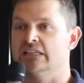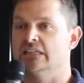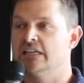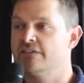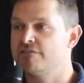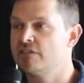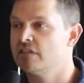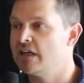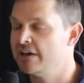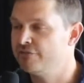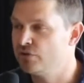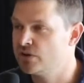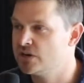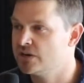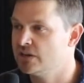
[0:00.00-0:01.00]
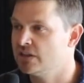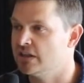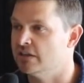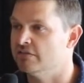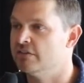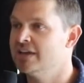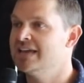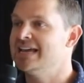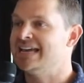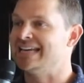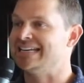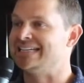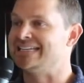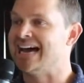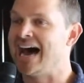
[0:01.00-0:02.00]
lived the life we couldn't live. He
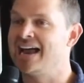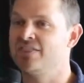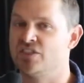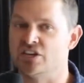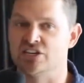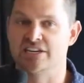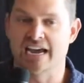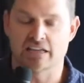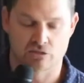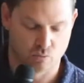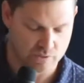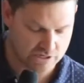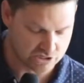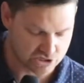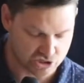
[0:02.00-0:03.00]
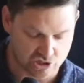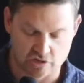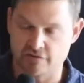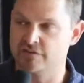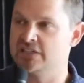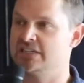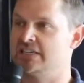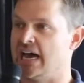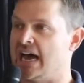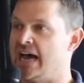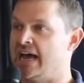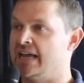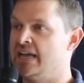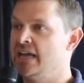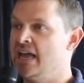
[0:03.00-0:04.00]
died the death we deserved to
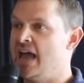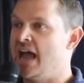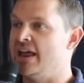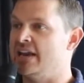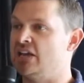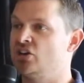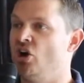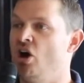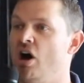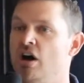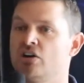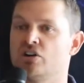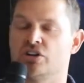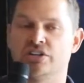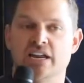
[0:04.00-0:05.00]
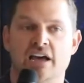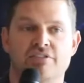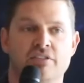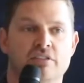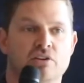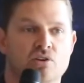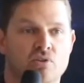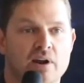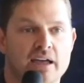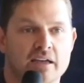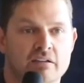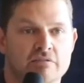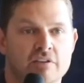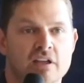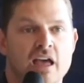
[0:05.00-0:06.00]
die, and he conquered death in the
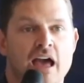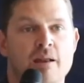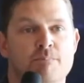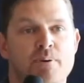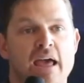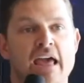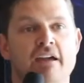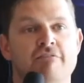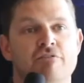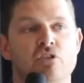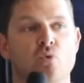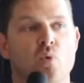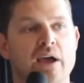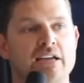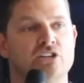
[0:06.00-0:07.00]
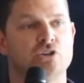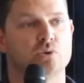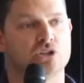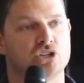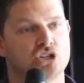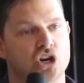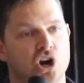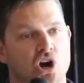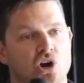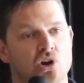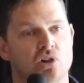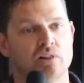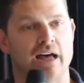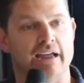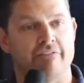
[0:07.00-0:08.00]
grave and paved the way to
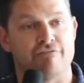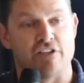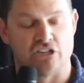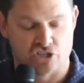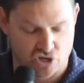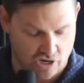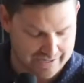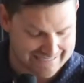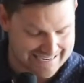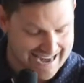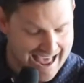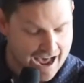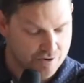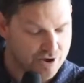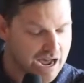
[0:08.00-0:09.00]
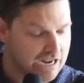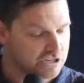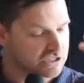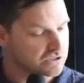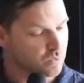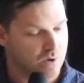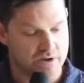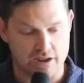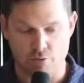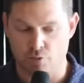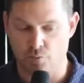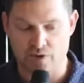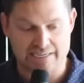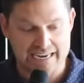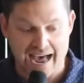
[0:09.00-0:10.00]
eternal life that starts now, not just one day
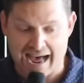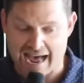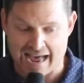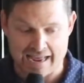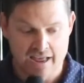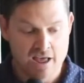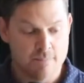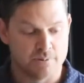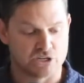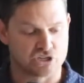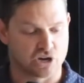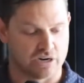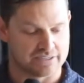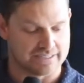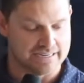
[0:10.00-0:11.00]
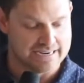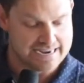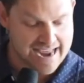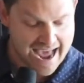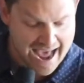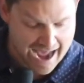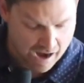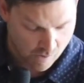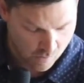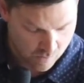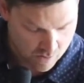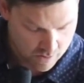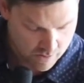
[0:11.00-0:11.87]
when we die, but starts now.